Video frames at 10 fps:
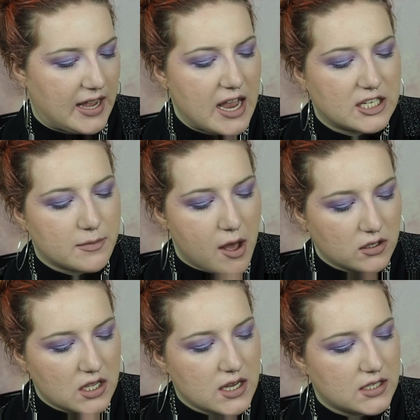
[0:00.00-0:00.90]
I
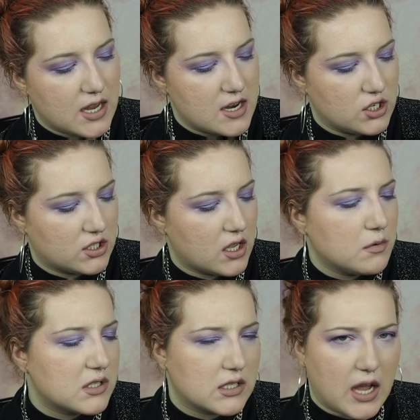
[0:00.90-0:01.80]
smelled this just thought it
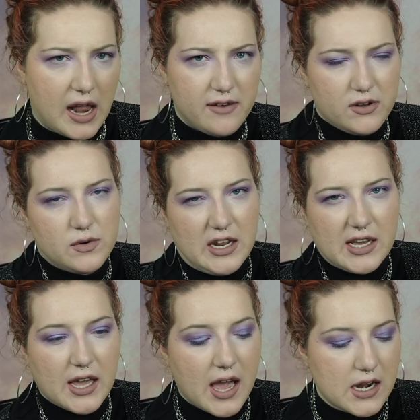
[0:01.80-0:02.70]
was kind of unique
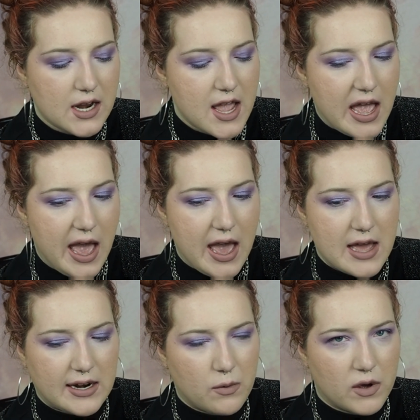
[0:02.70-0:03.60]
again,
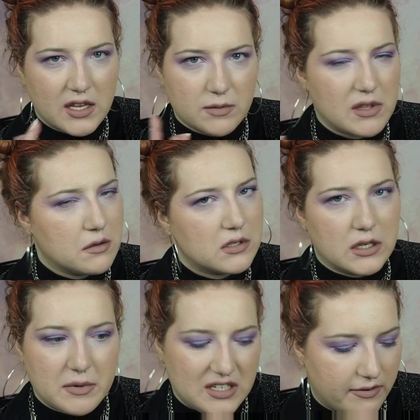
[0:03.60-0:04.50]
and I wanted something that was a
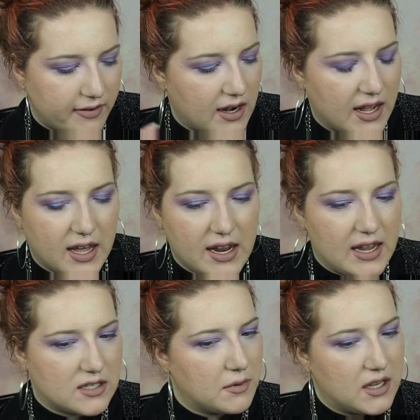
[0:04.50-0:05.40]
little bit different. I kind of
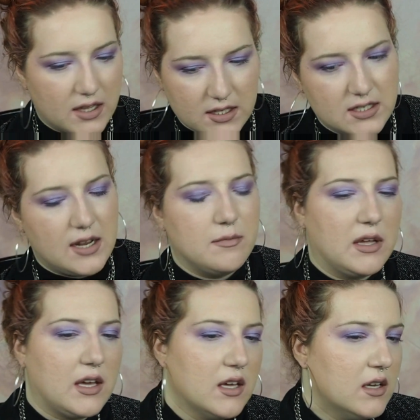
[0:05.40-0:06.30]
hate smelling like the same
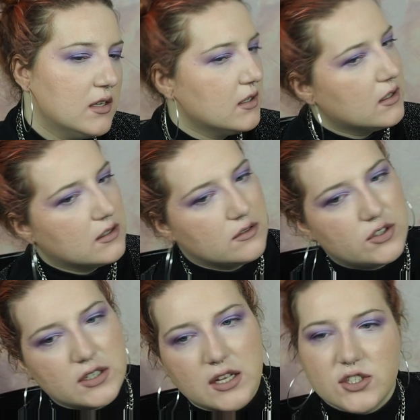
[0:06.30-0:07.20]
like
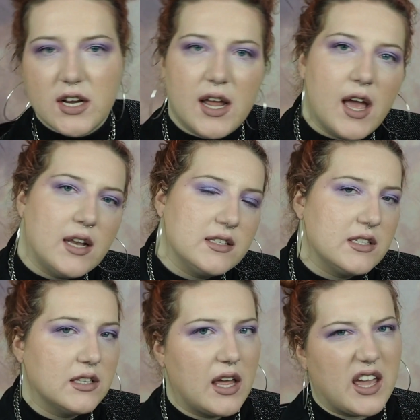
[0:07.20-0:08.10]
Chanel Chance
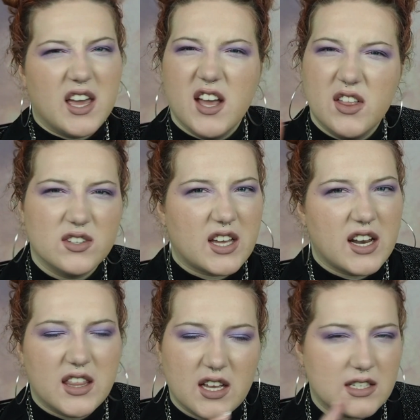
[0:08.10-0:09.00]
and like those kind
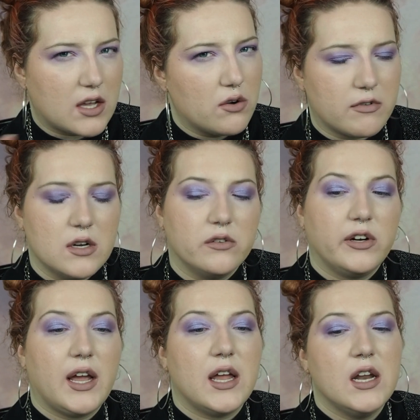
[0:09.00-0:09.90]
of things like over and over
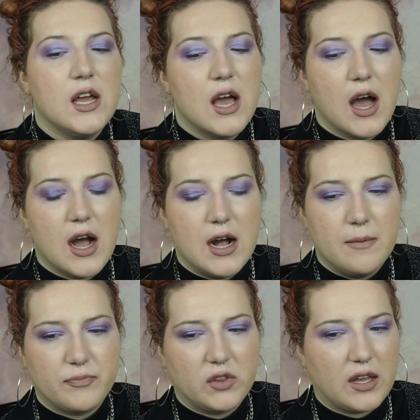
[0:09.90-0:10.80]
again,
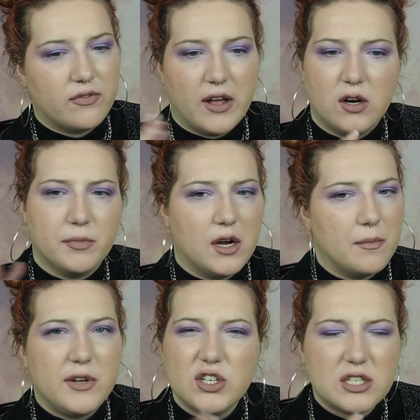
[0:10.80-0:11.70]
and like Flower
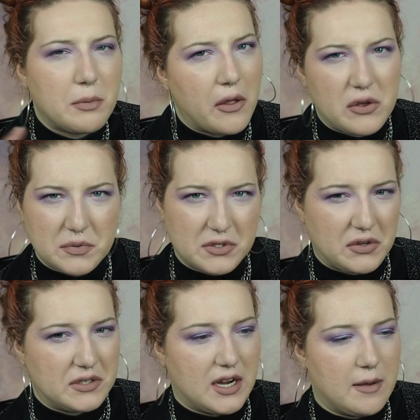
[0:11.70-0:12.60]
Bomb. You just smell those ones all
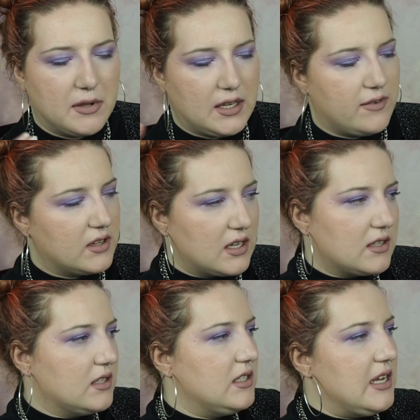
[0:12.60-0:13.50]
the time, and like even
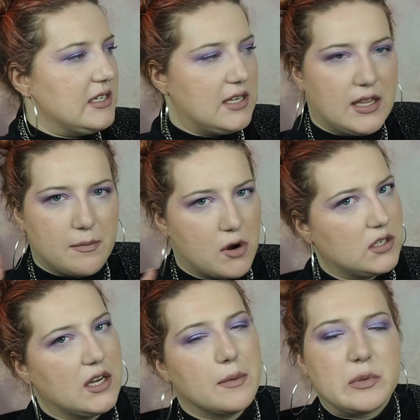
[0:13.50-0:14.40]
like the Daisy, like Marc
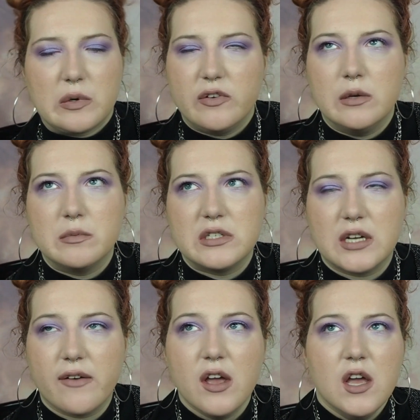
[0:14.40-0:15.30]
Jacobs perfumes and
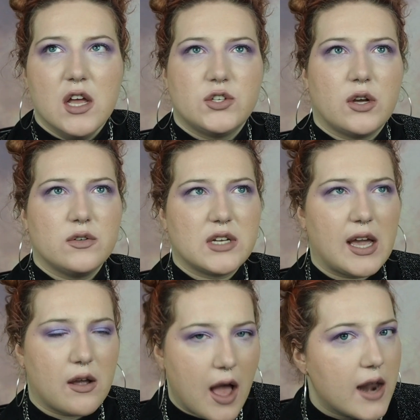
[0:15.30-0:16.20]
stuff. So I was like, I
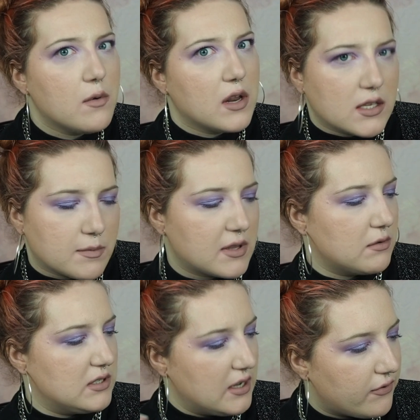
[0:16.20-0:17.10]
kind of wanted something that
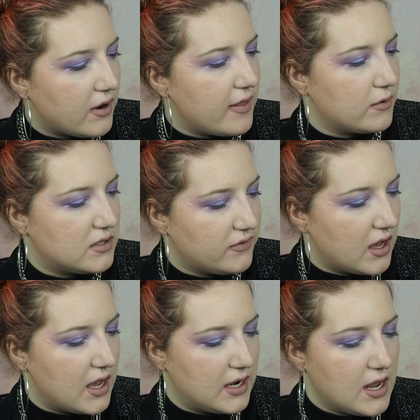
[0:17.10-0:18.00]
was different, that was
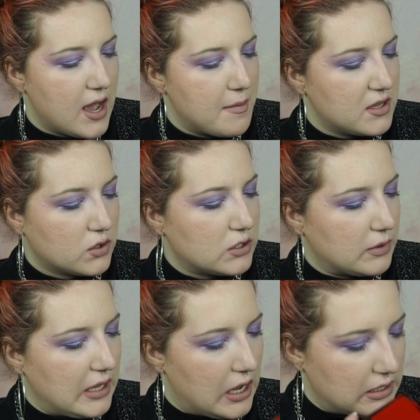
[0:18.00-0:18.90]
fun. I mean, this one's
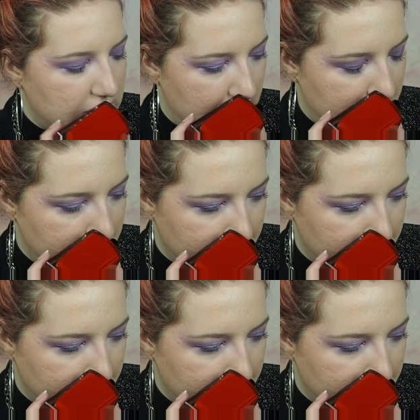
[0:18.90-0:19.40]
really awesome.